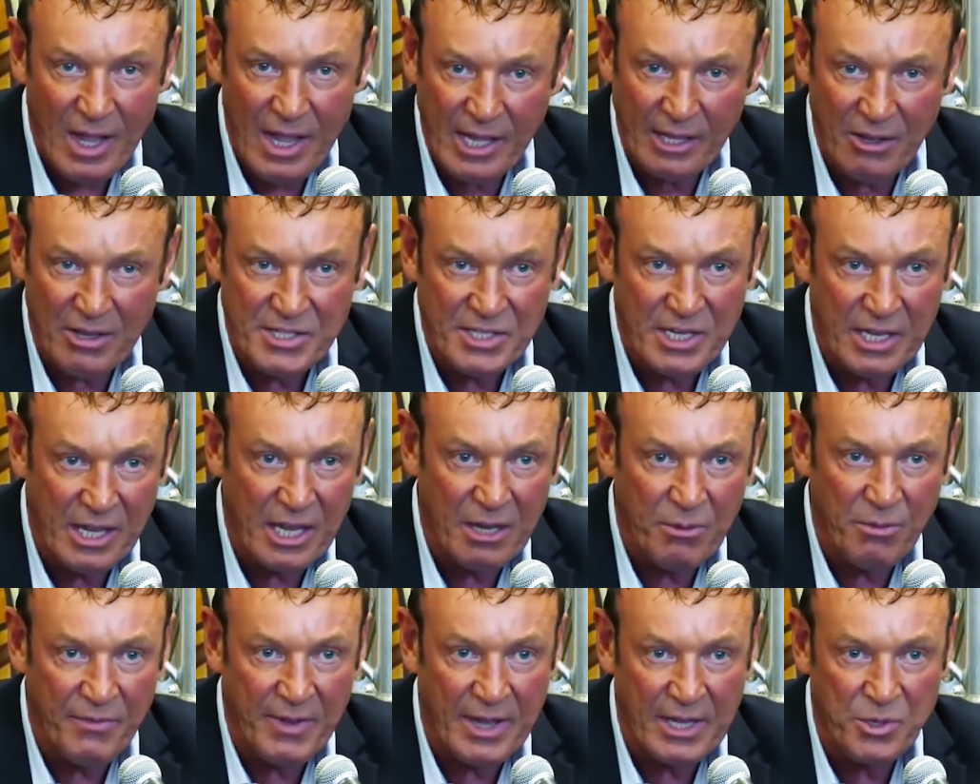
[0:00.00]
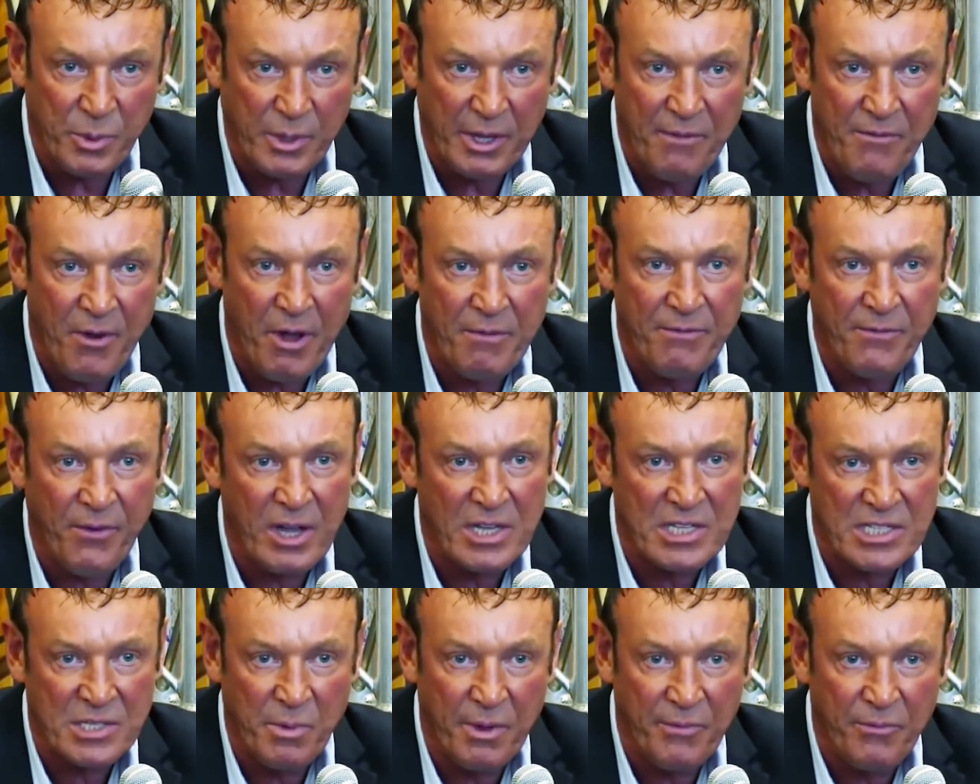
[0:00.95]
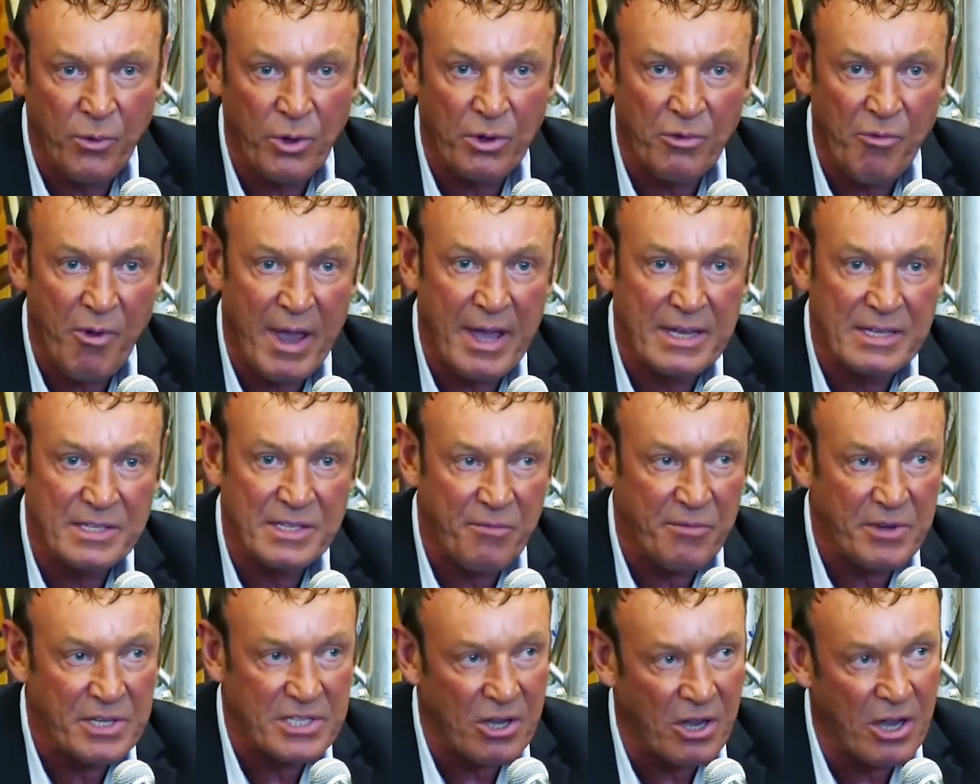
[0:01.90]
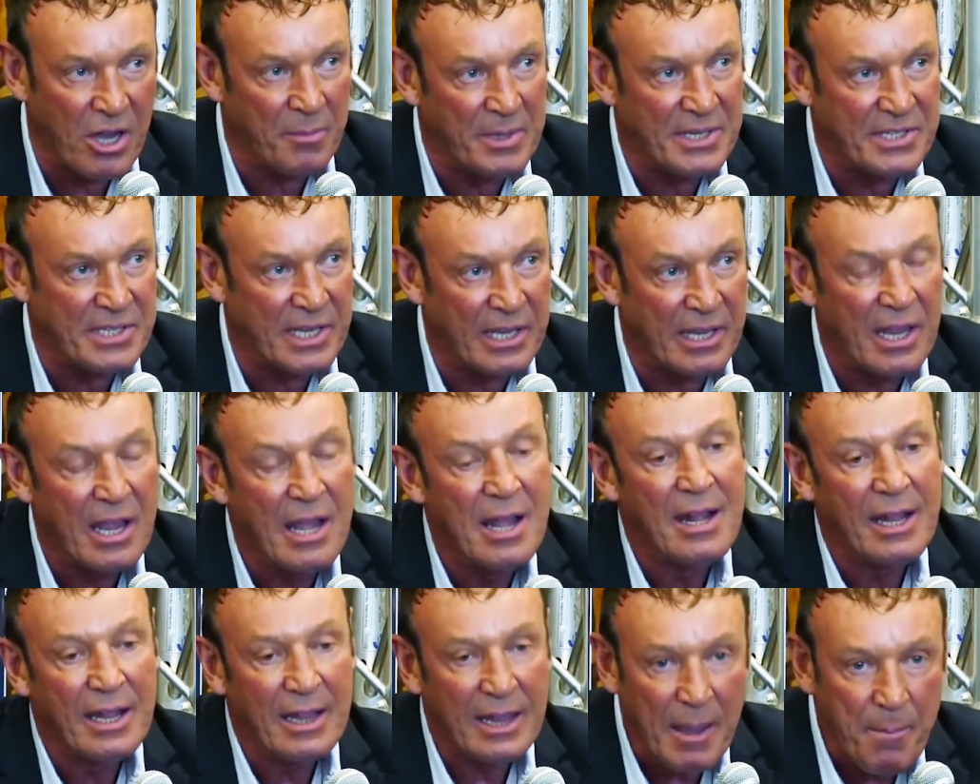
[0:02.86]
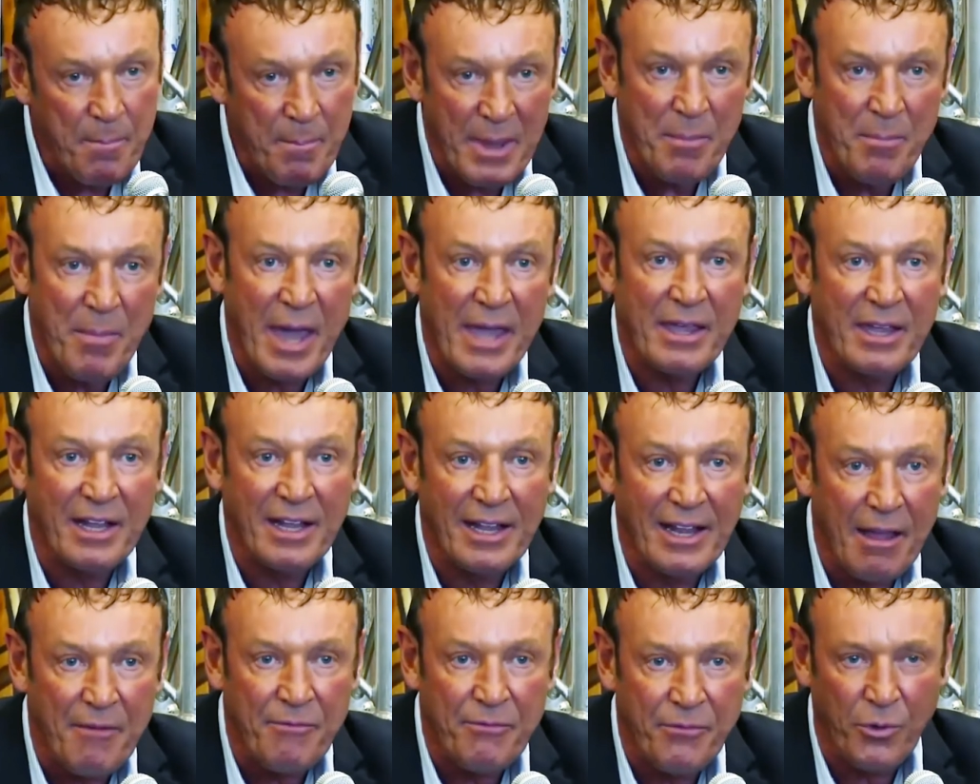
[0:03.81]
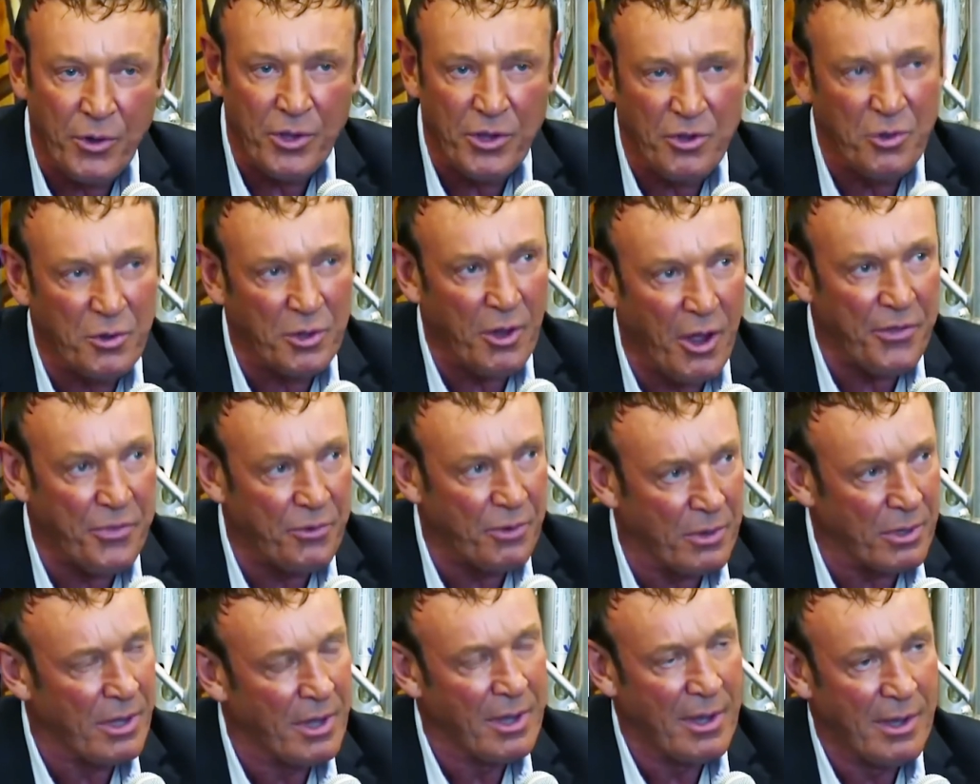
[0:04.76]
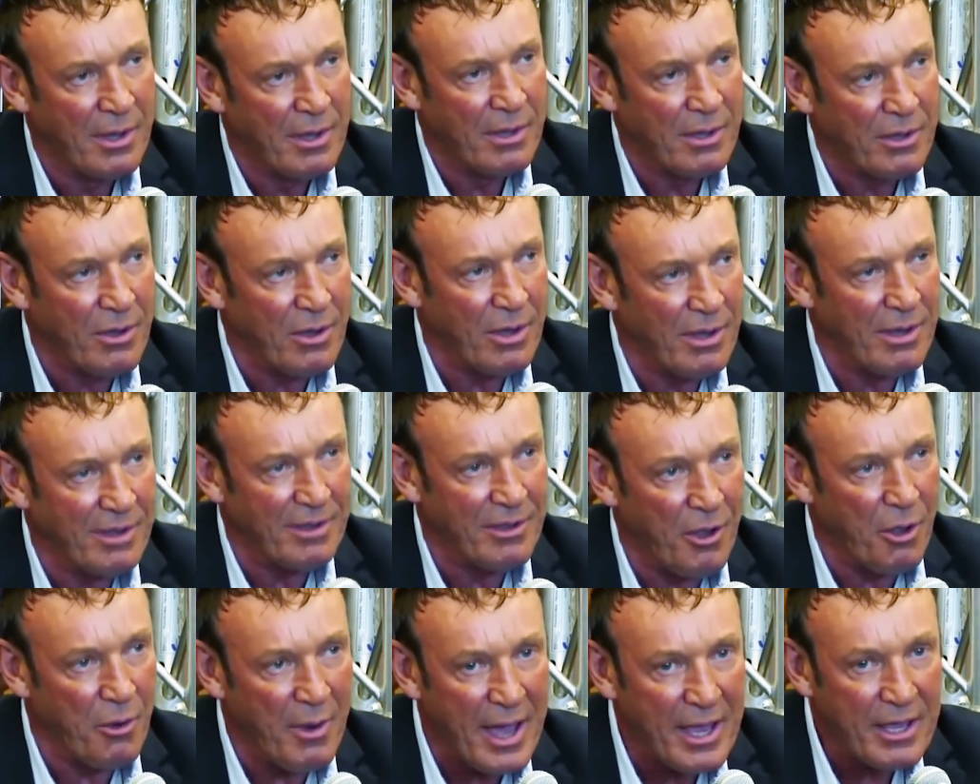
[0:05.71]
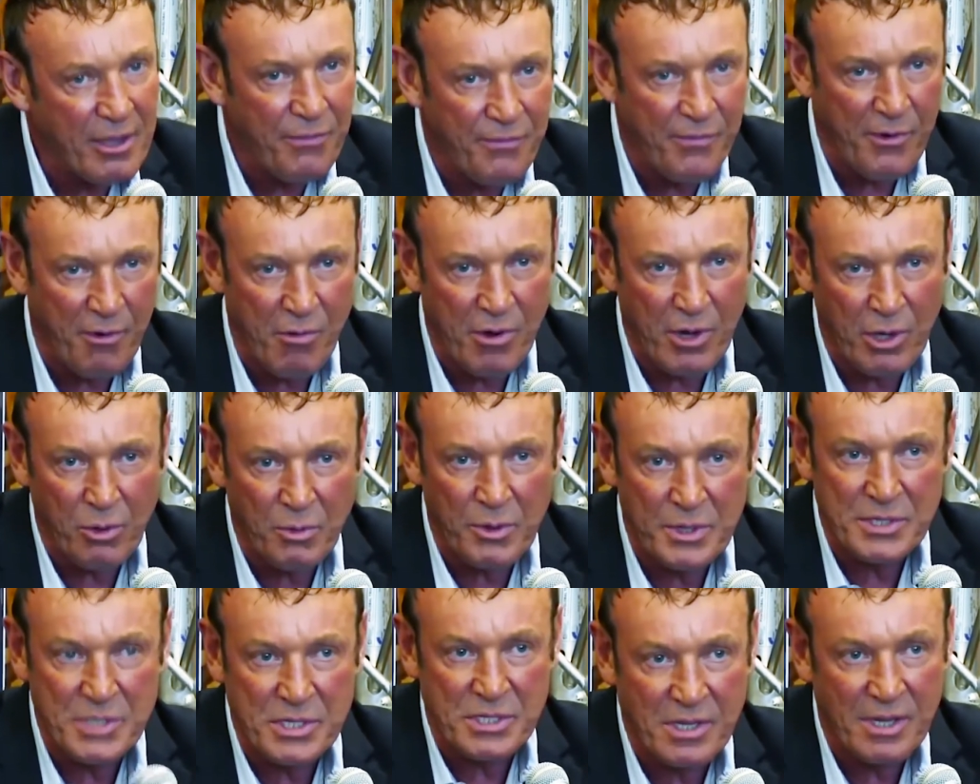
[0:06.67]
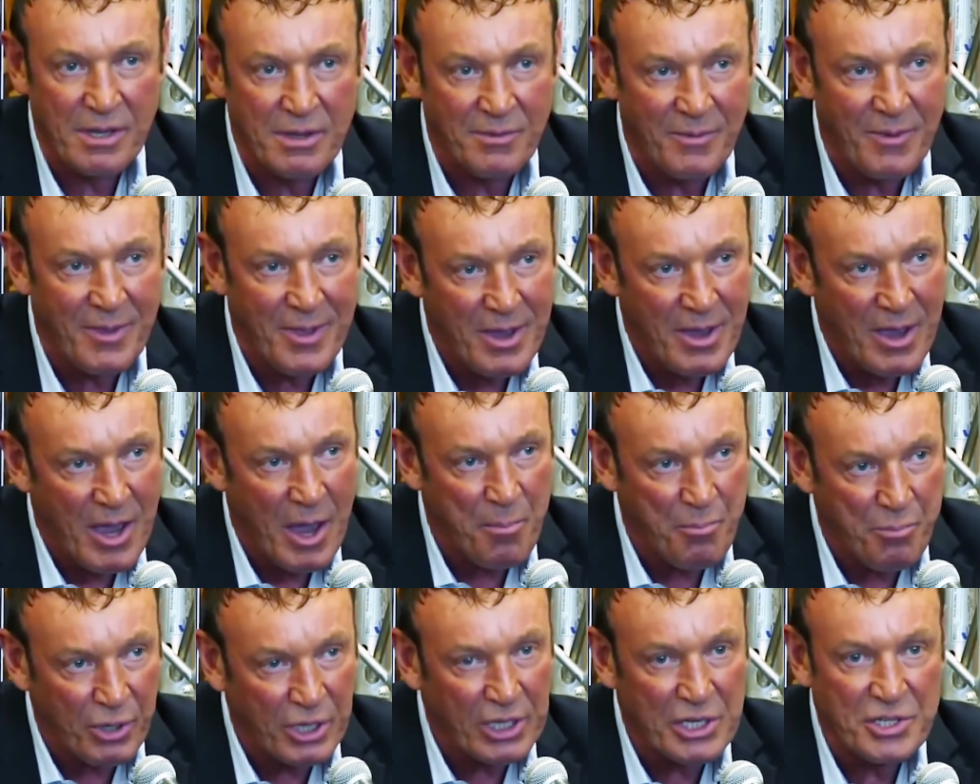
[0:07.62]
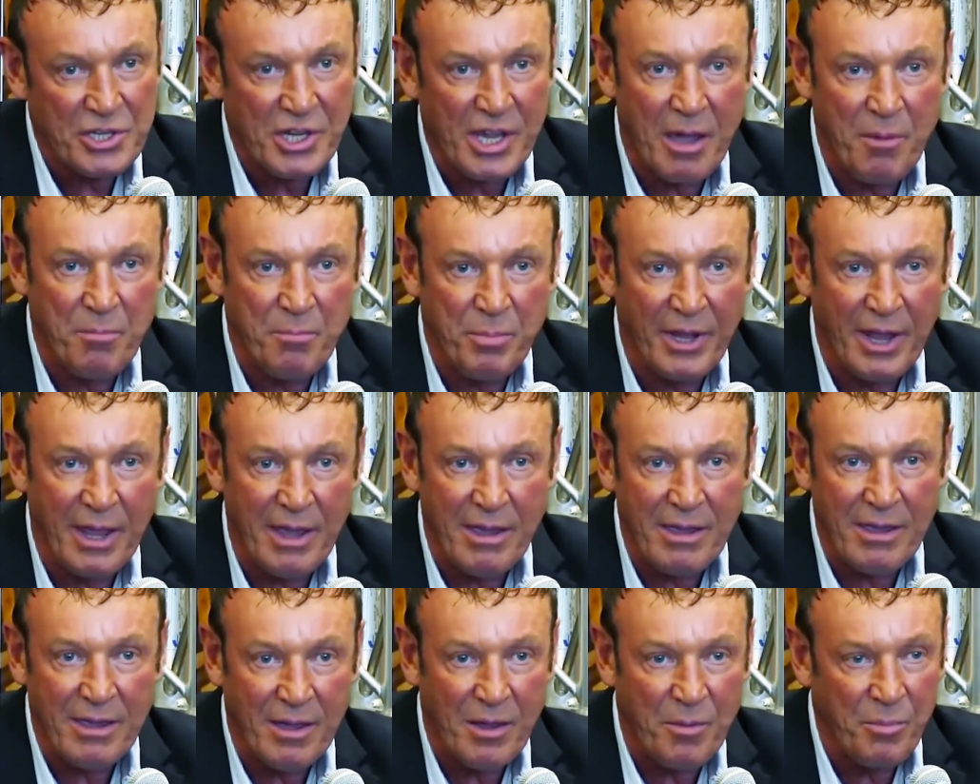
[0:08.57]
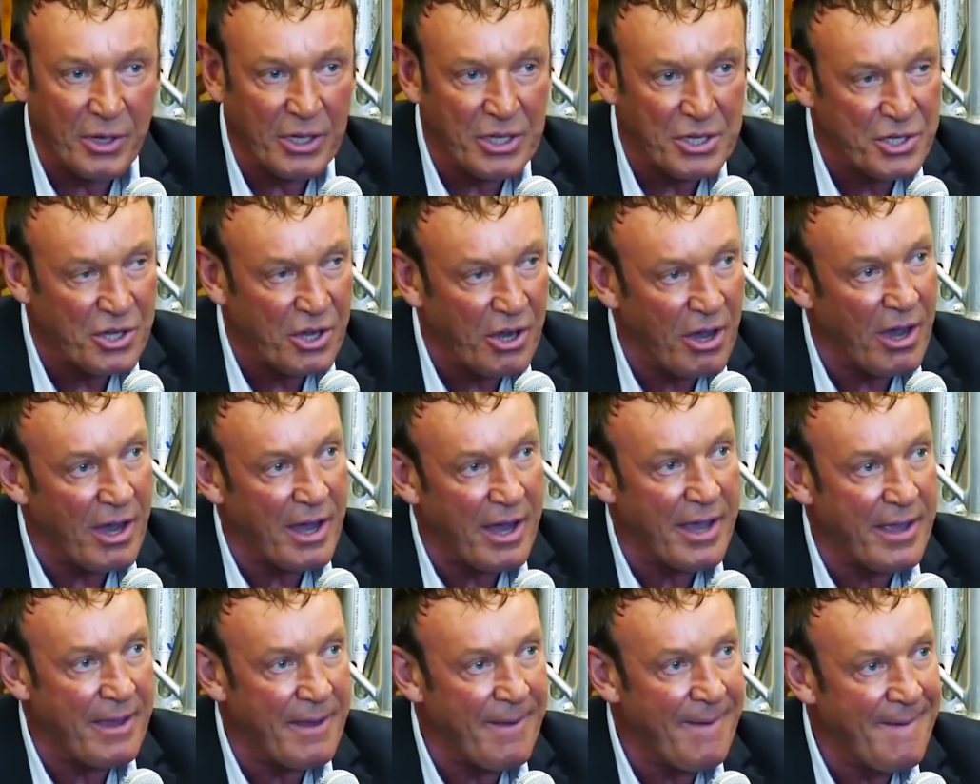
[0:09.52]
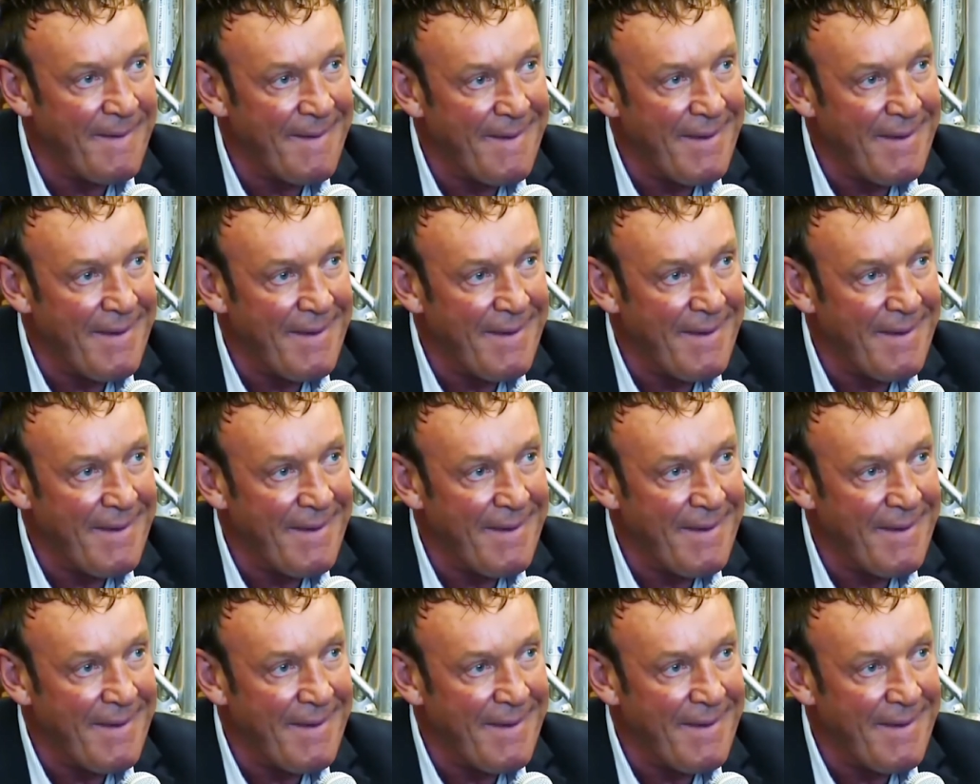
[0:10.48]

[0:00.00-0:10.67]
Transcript: And I said, "Yeah, we've had 25 fights and we've fought in rayas every time." He said, "Let me make a glove for you." And I thought, you know, are you for real? This is a British company, a British guy.